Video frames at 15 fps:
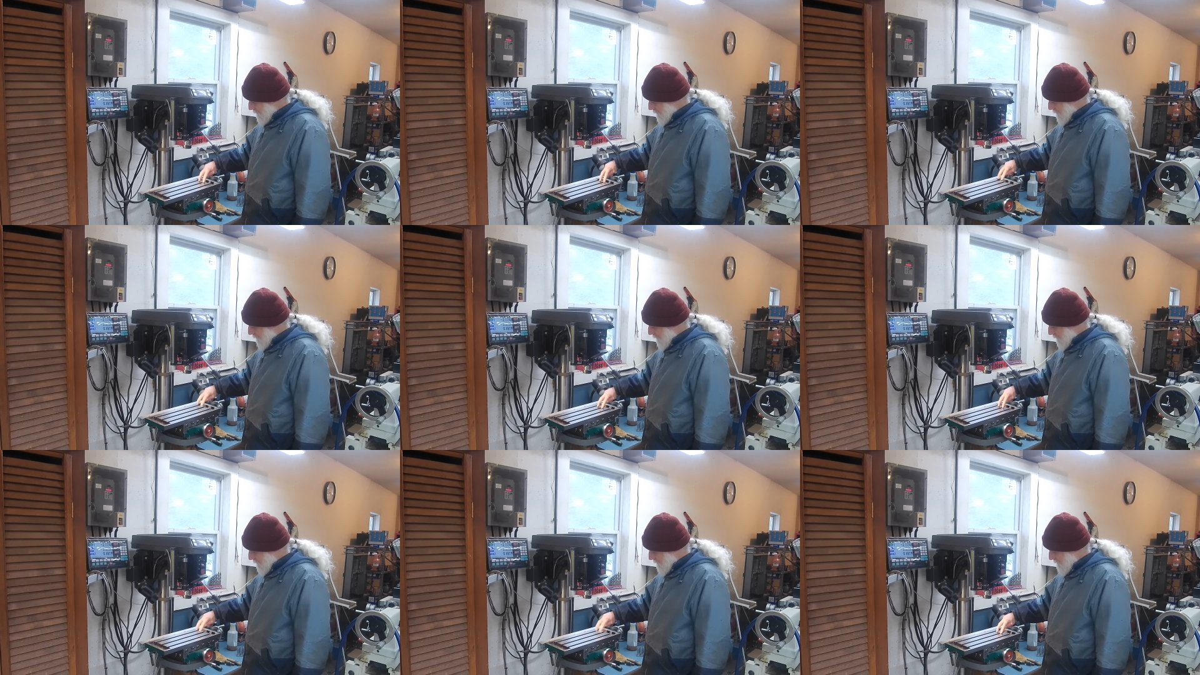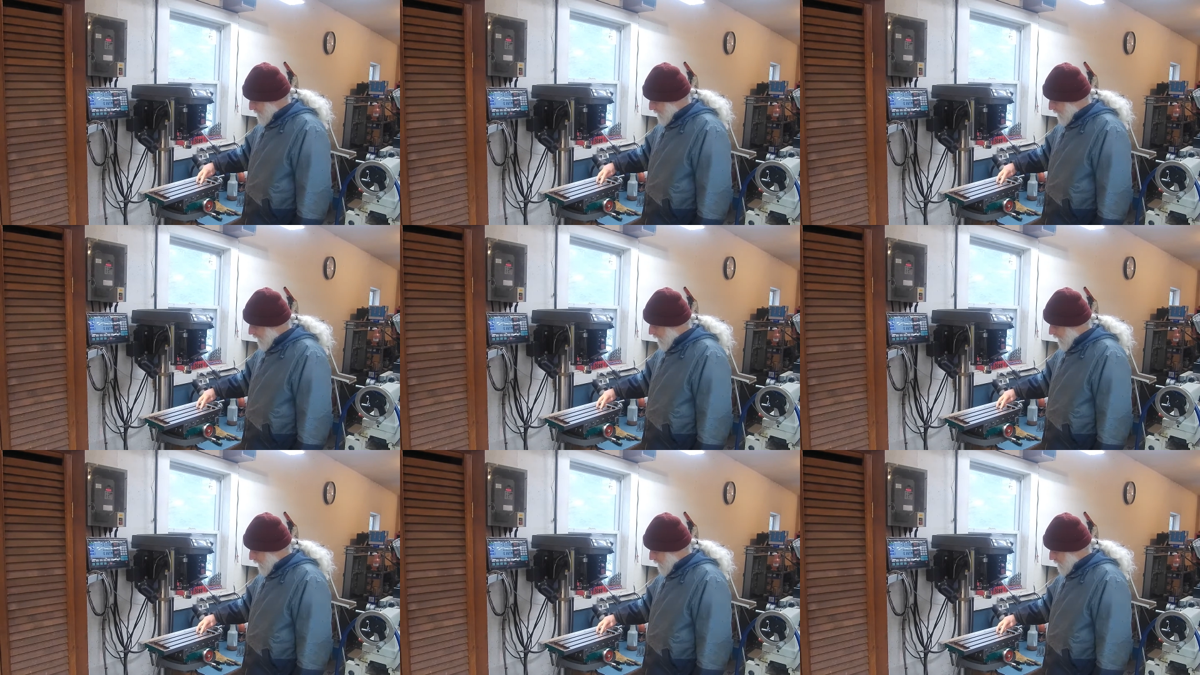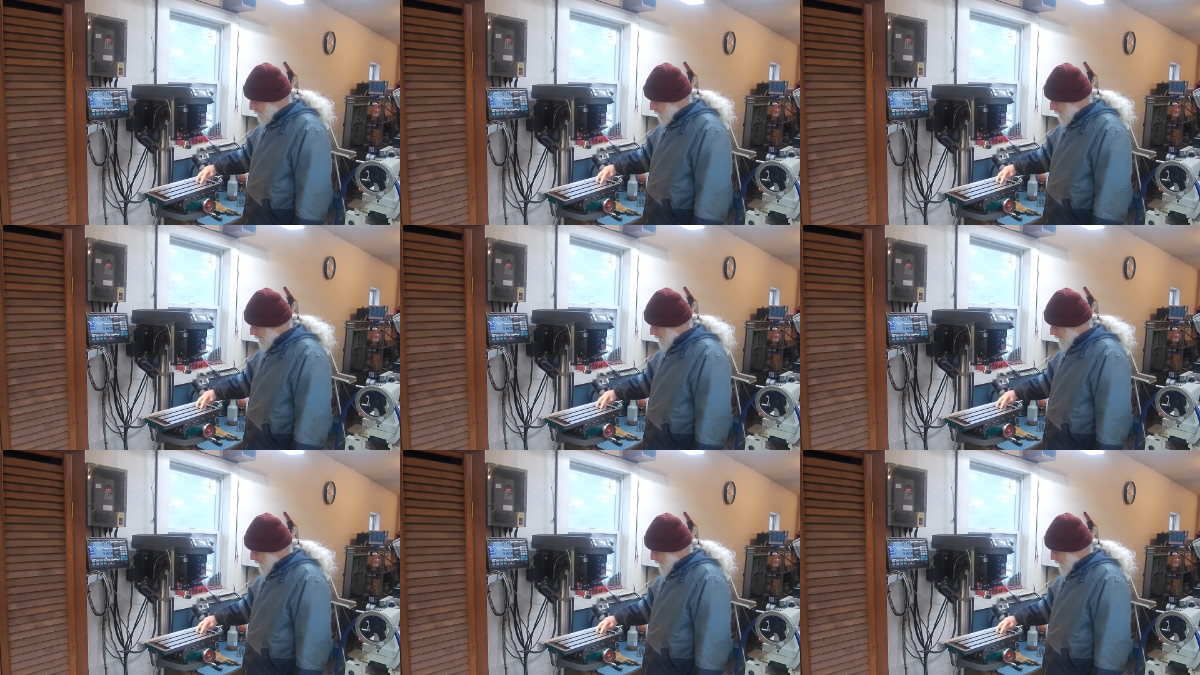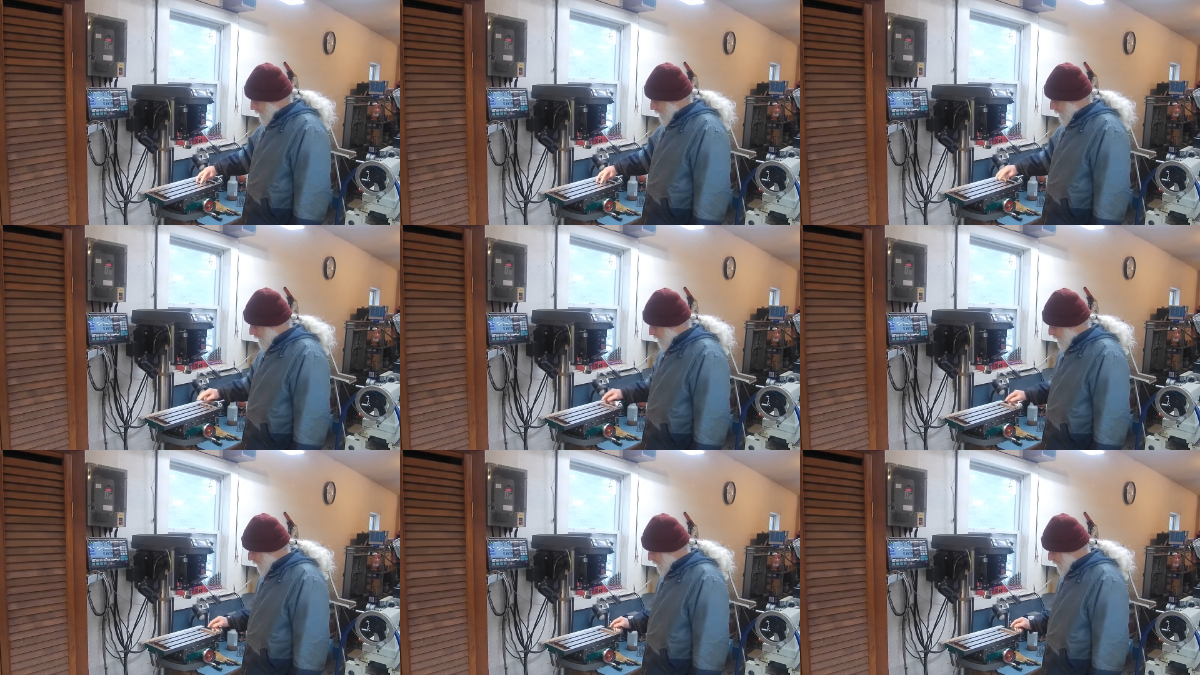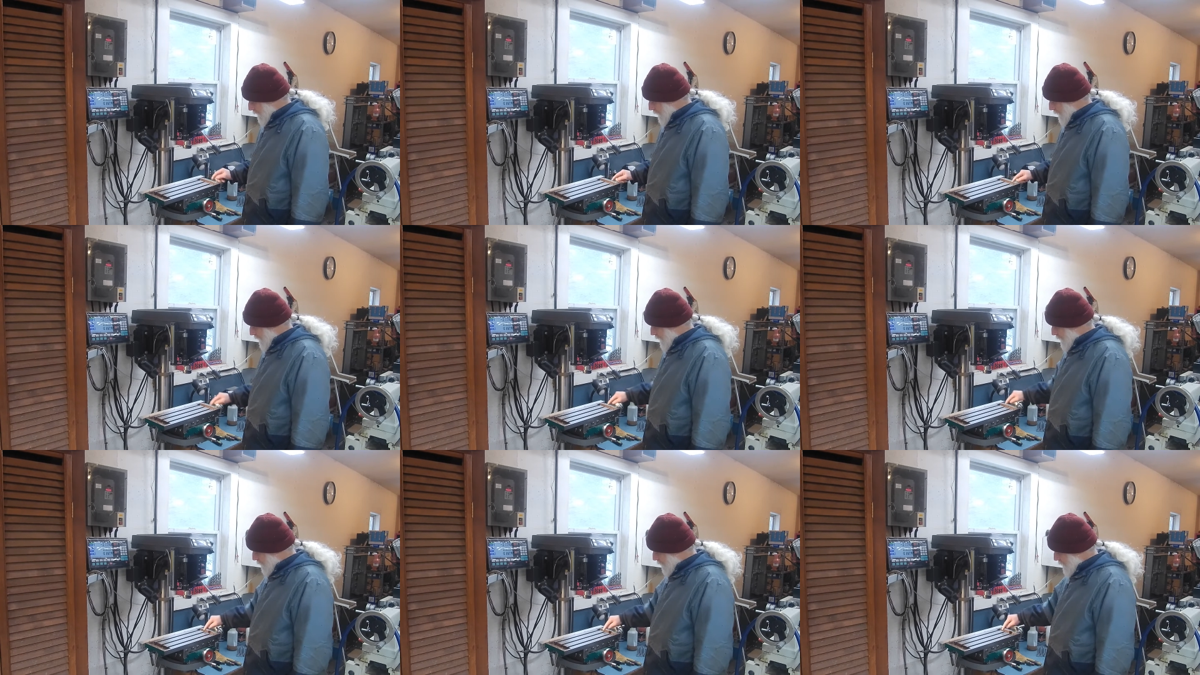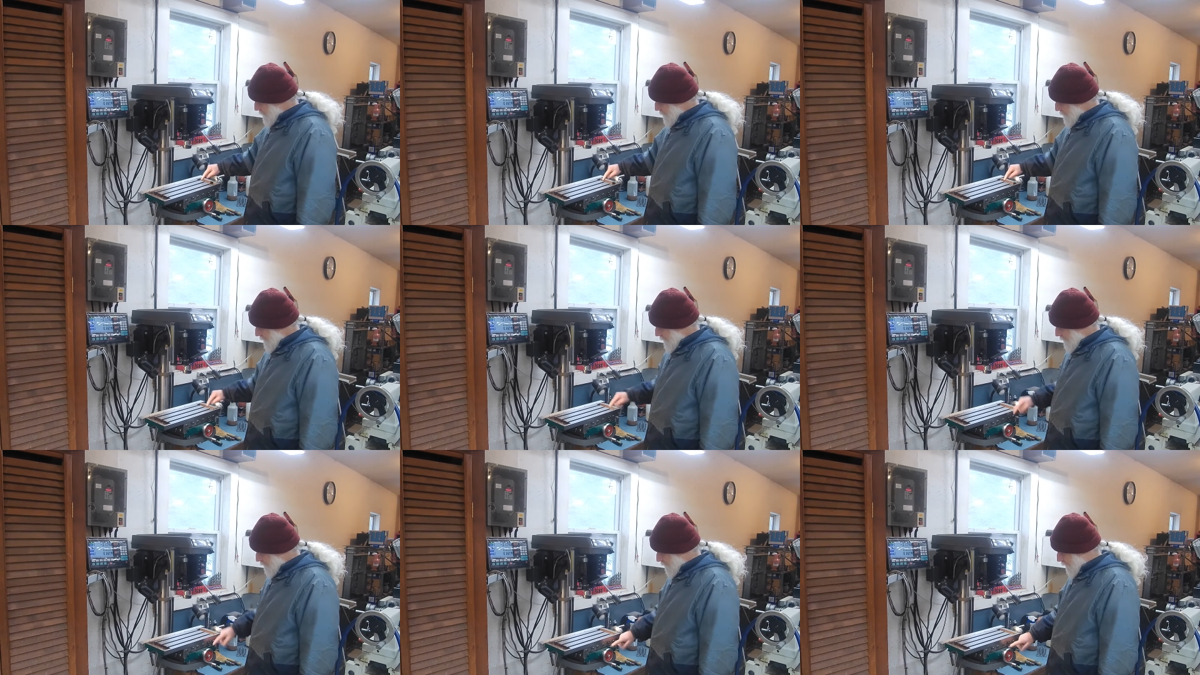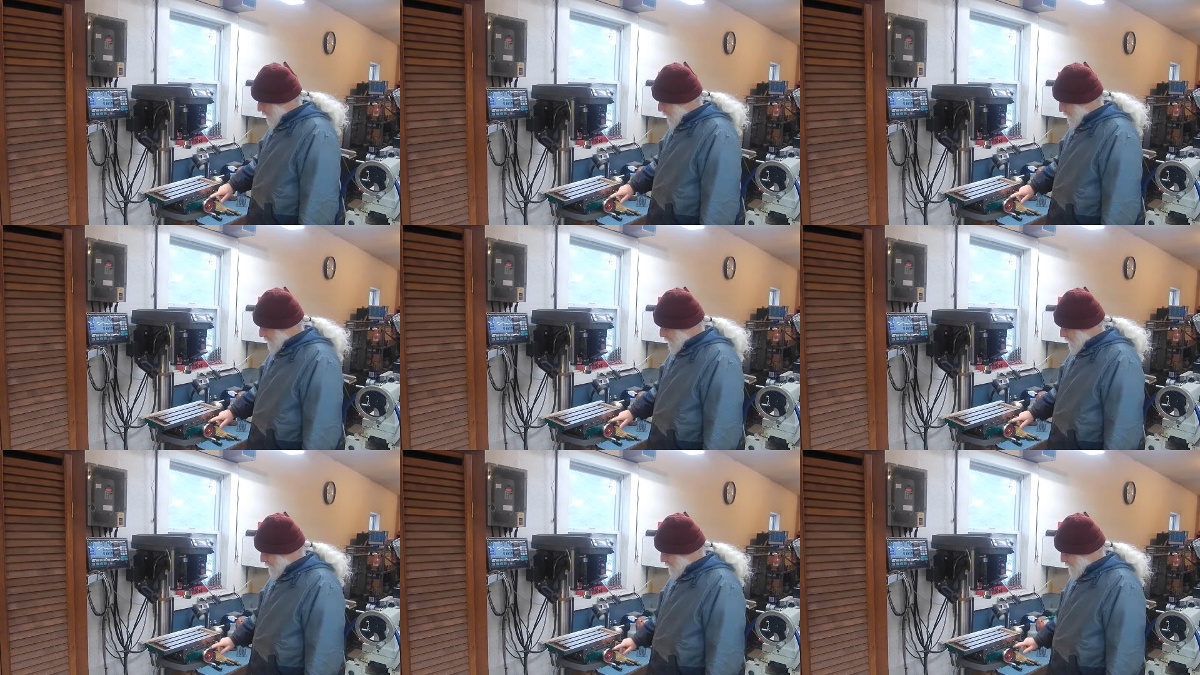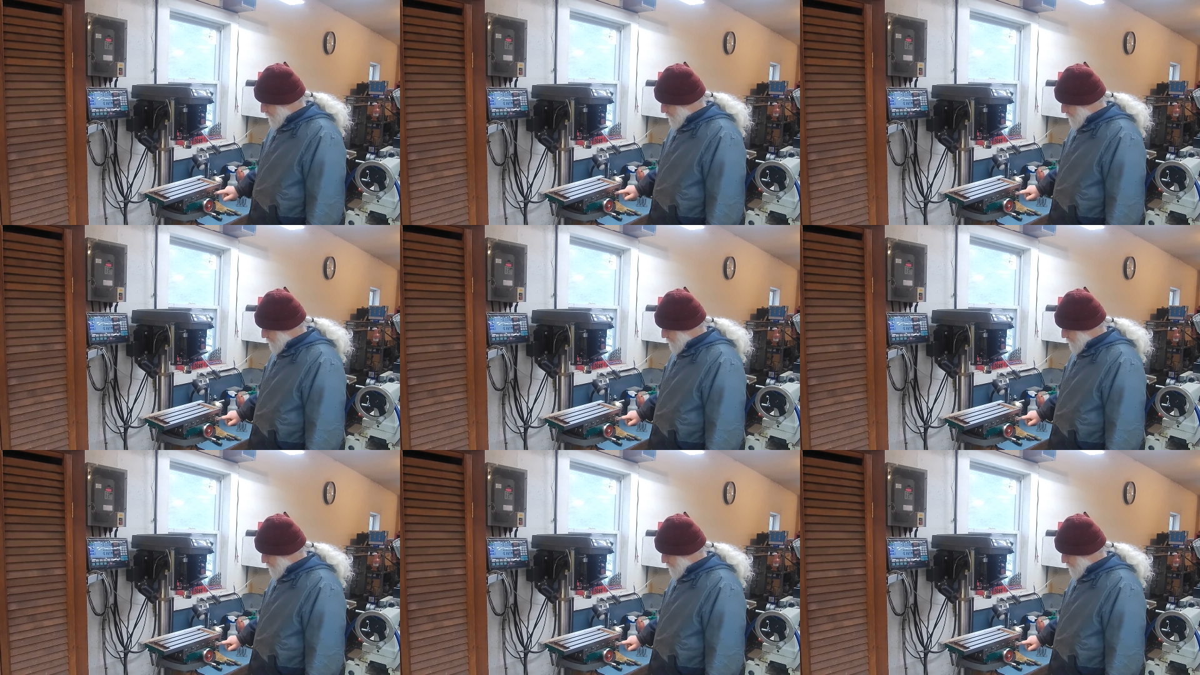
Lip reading: No face is visible, so there are no lips to read.